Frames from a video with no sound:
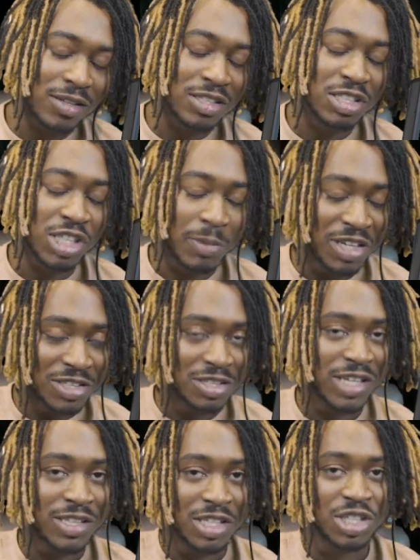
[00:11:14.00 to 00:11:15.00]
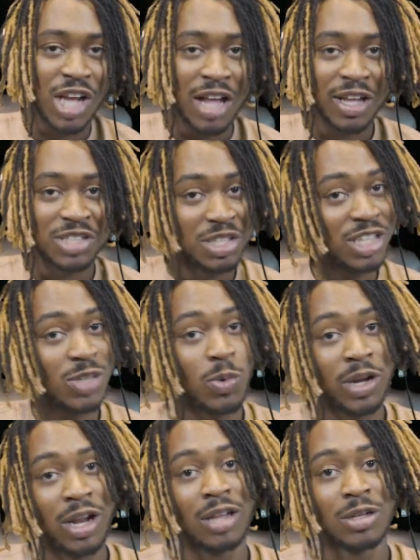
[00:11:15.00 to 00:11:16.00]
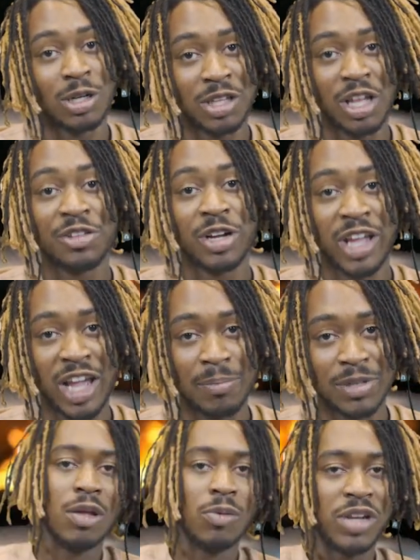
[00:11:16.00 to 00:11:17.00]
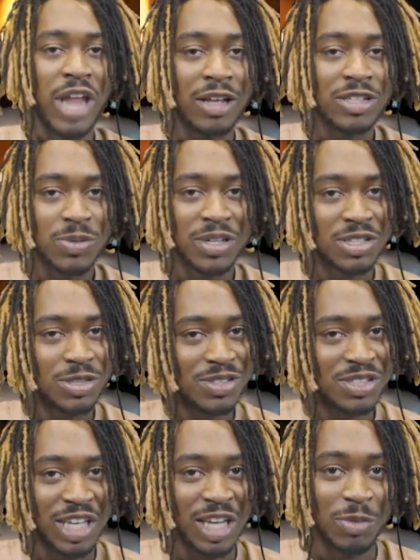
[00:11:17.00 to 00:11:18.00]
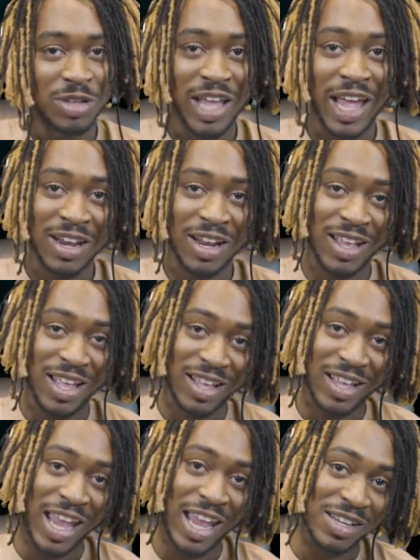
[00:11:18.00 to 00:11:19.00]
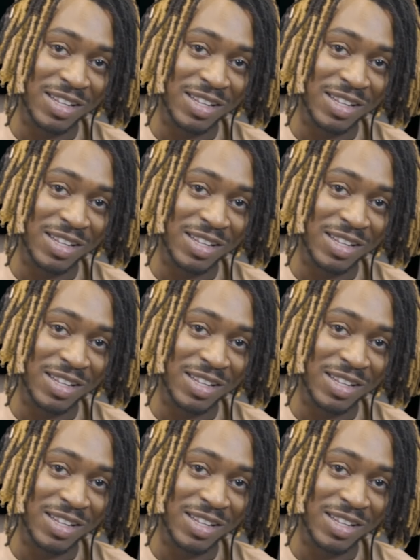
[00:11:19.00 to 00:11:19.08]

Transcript: Jimmy doesn't take the shot because he doesn't want to alert the other campers. We now switch to a scene with Hannah and Kanan